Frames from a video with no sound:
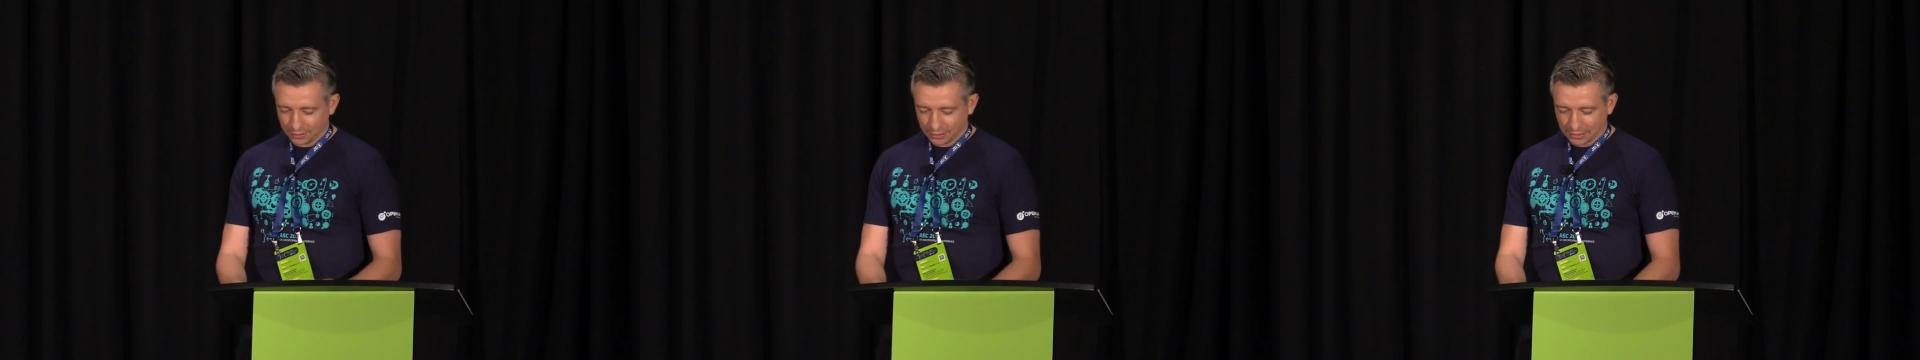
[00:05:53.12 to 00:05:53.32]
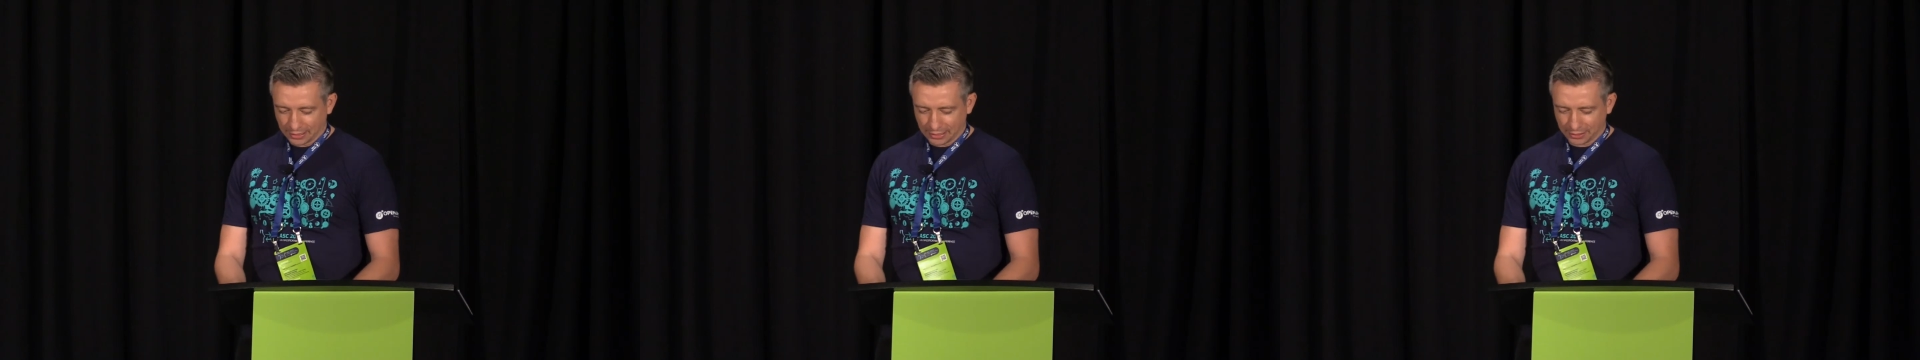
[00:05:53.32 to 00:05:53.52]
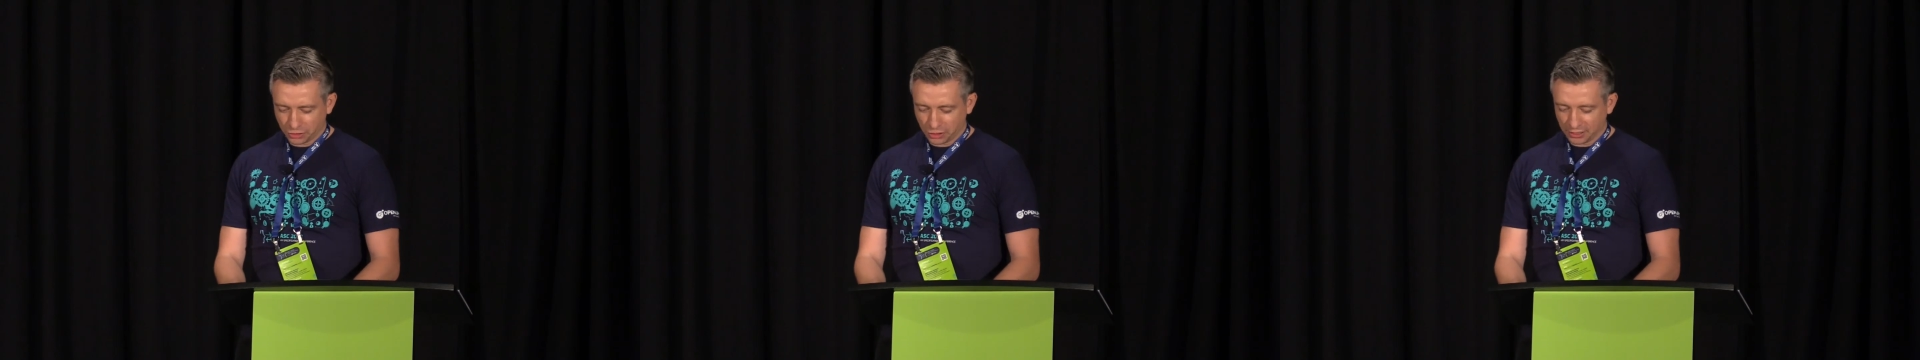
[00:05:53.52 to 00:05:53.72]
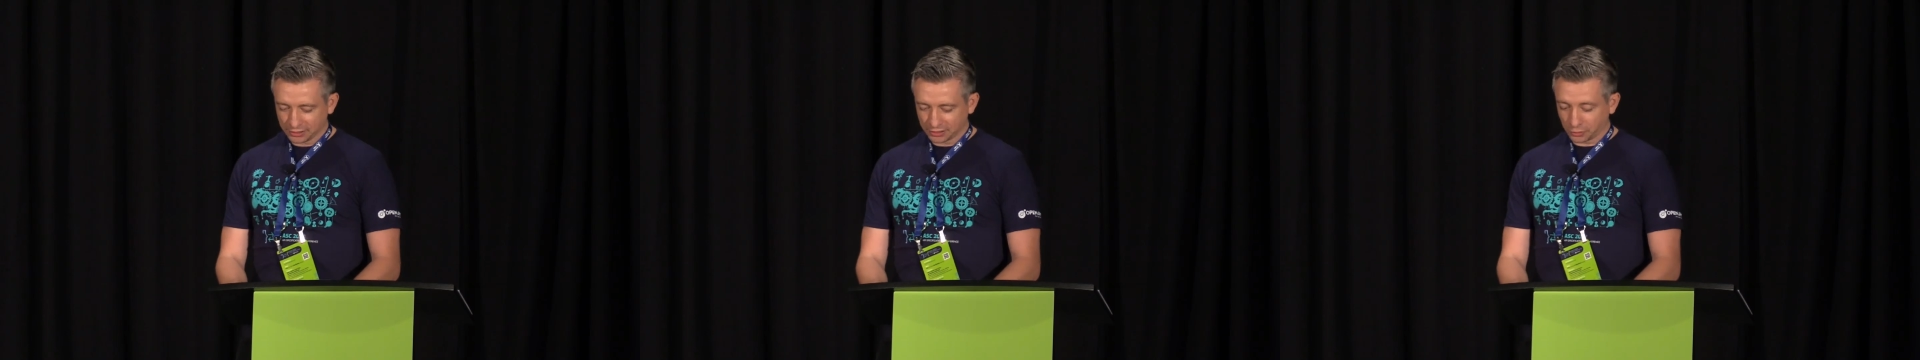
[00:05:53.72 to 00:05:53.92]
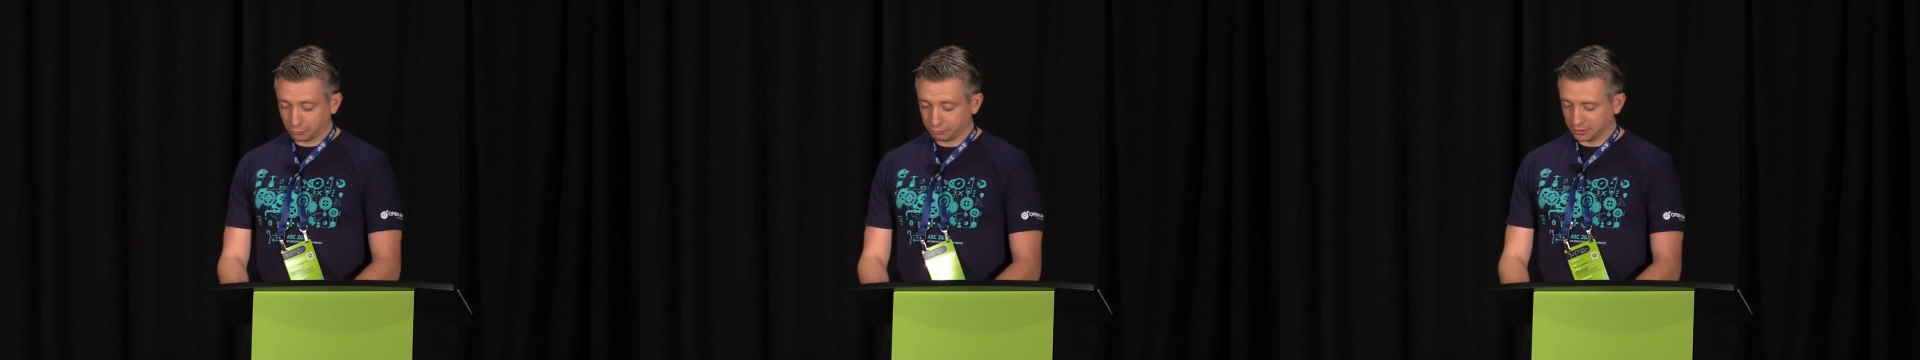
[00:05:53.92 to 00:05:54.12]
And Jean is
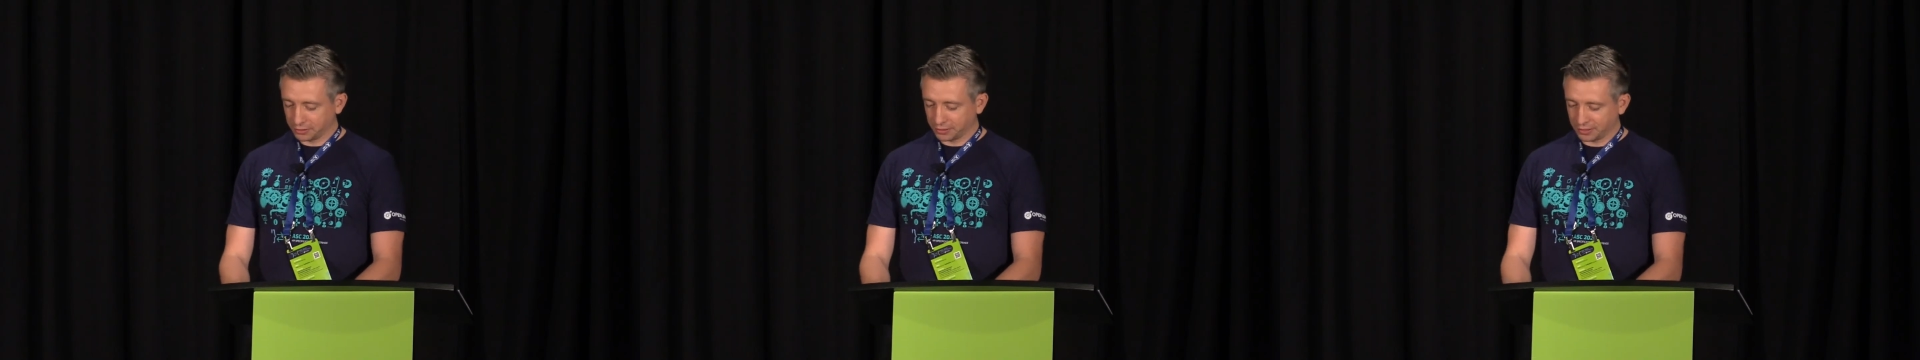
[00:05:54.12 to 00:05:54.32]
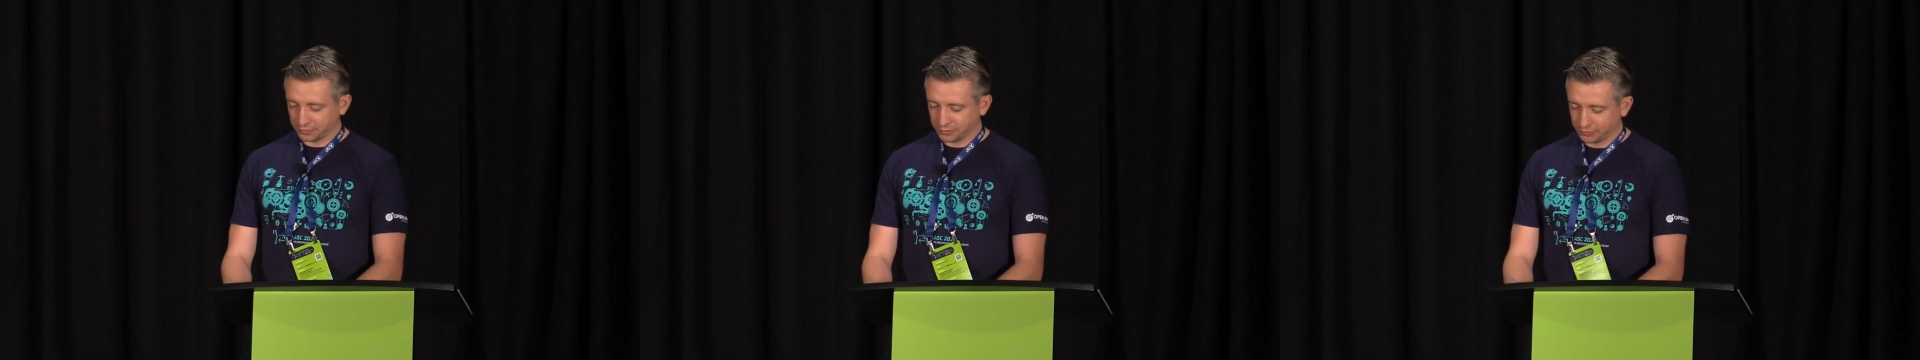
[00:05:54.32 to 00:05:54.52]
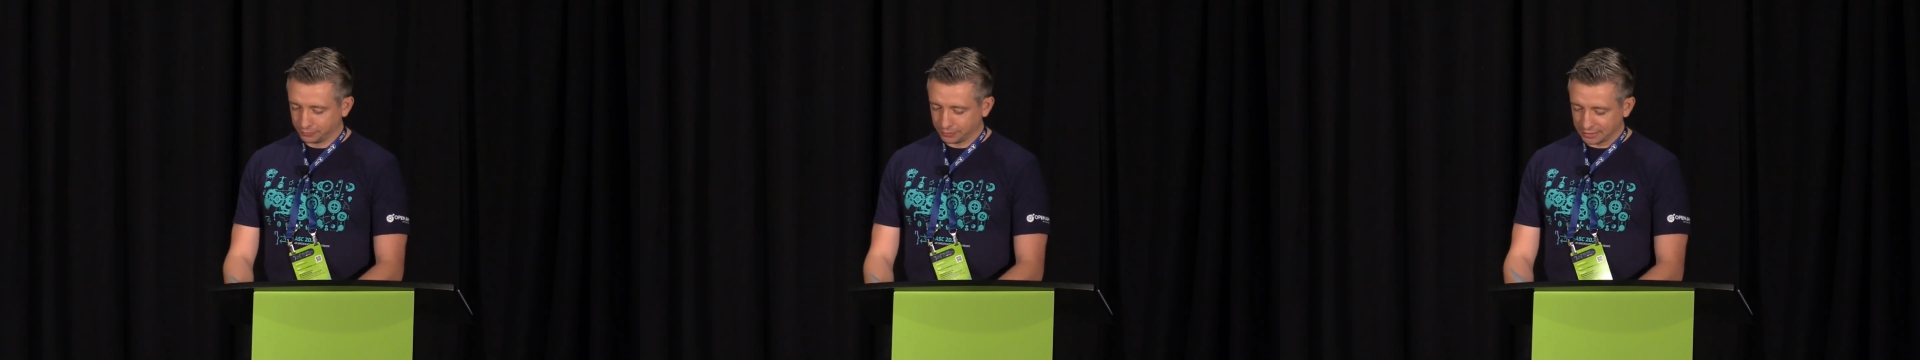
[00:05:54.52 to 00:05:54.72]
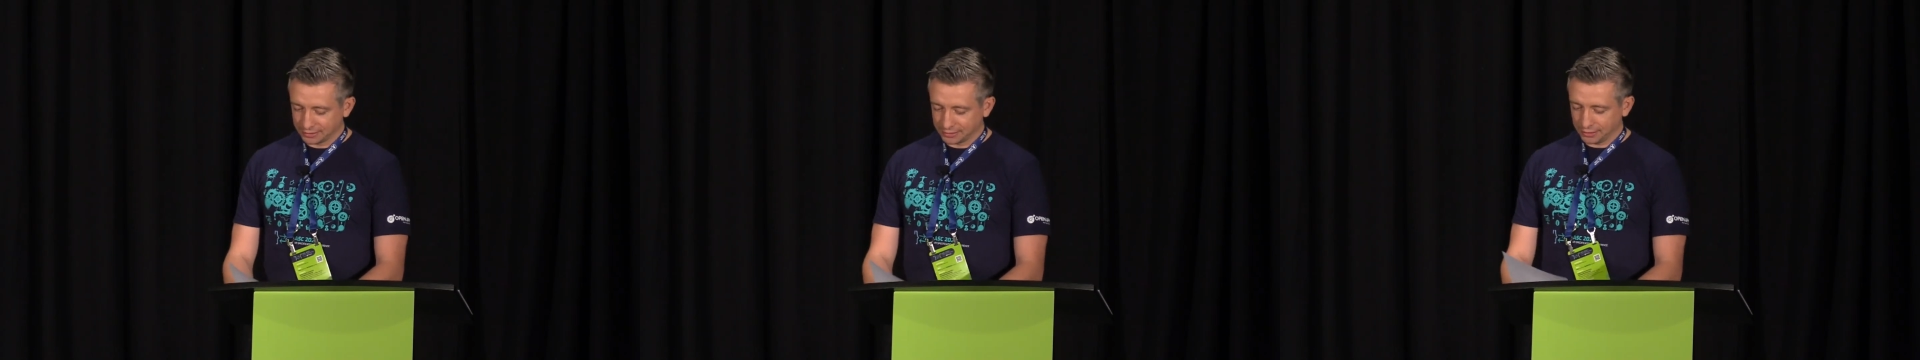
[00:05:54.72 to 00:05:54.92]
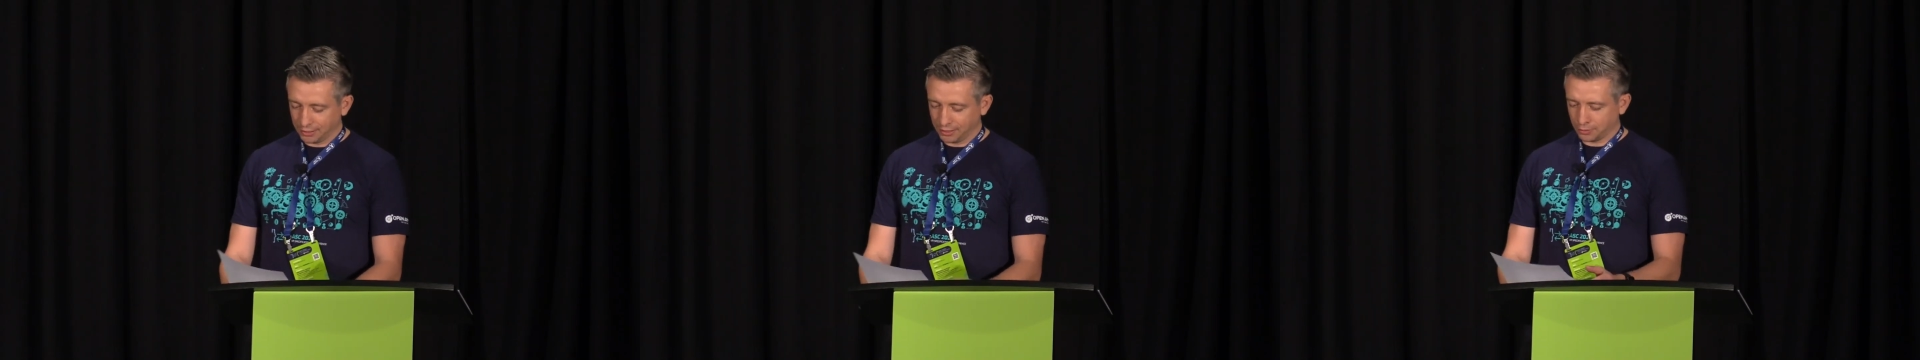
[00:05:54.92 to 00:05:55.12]
co-founder and
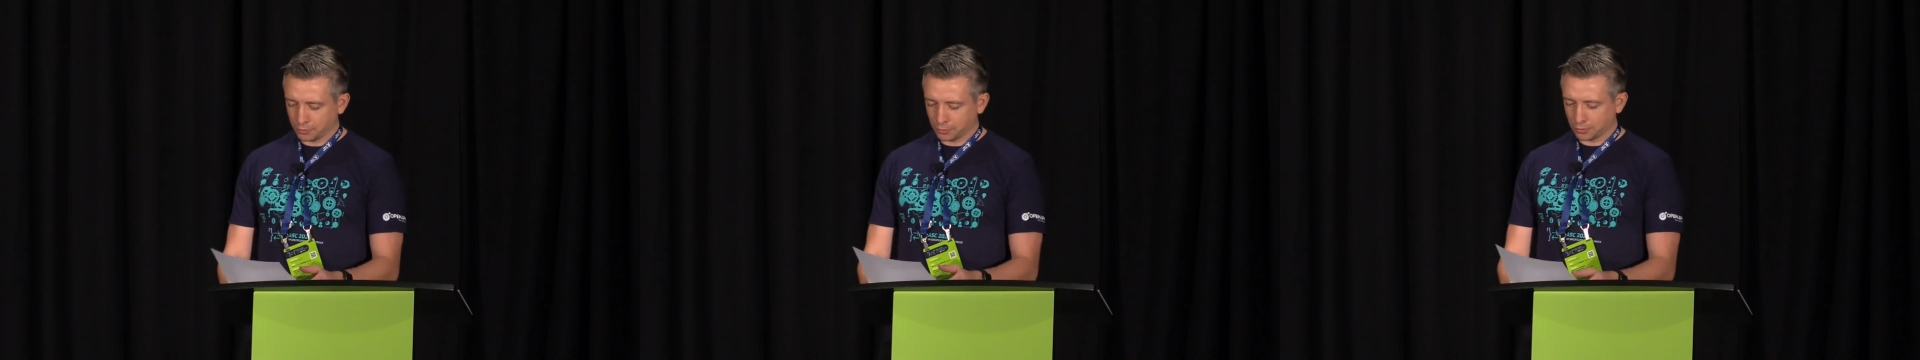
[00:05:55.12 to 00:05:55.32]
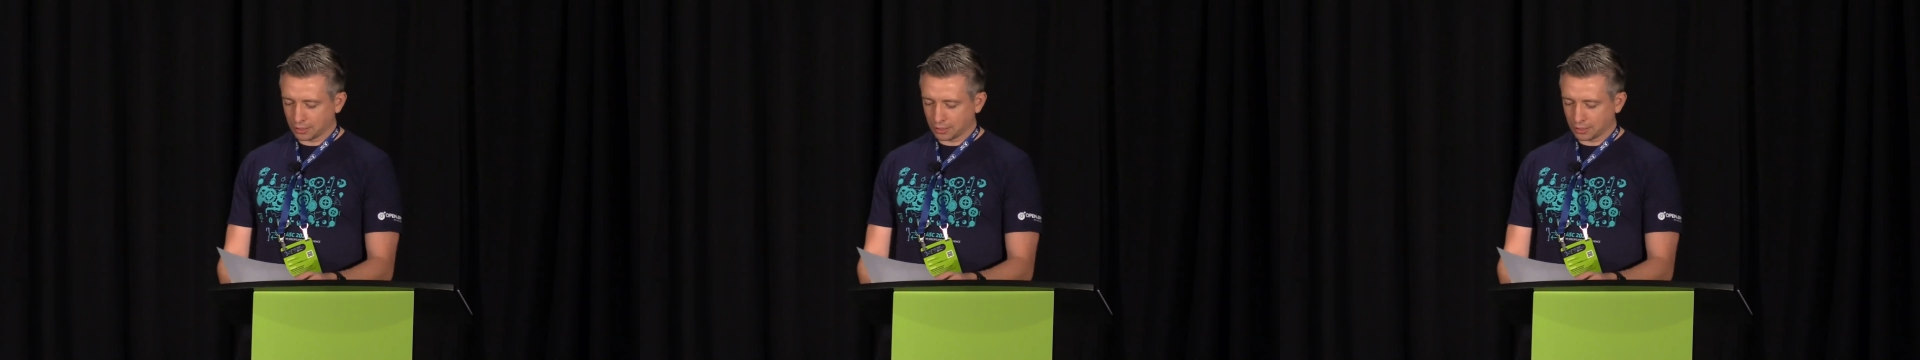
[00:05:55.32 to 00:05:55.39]
CEO